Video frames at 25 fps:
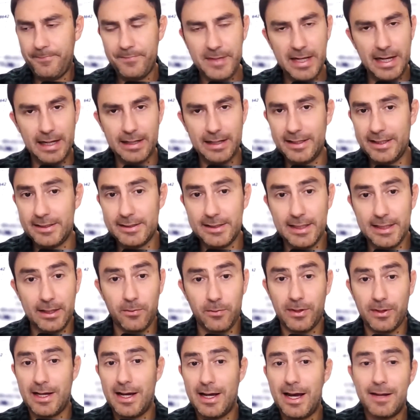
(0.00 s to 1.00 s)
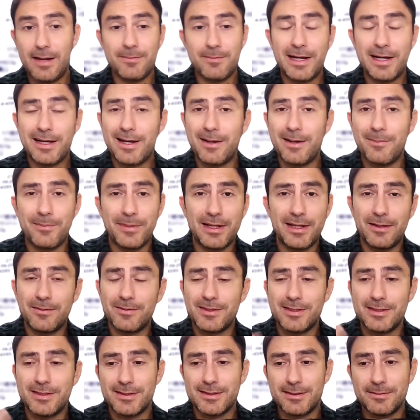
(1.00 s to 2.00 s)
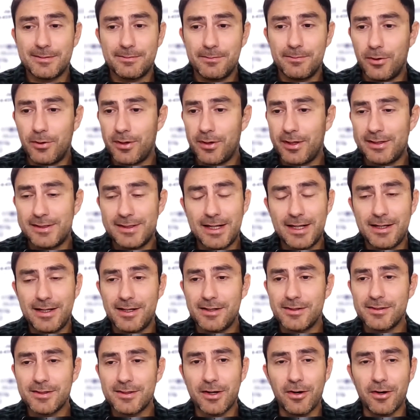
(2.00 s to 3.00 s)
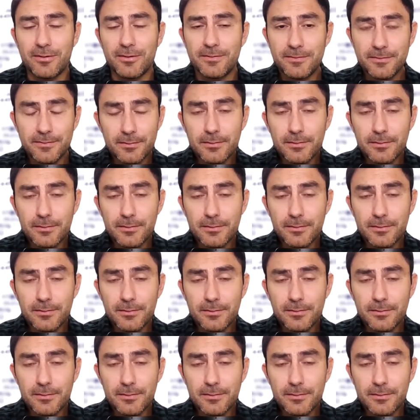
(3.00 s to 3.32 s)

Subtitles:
at least like when I had my company, which is more than 10 years ago,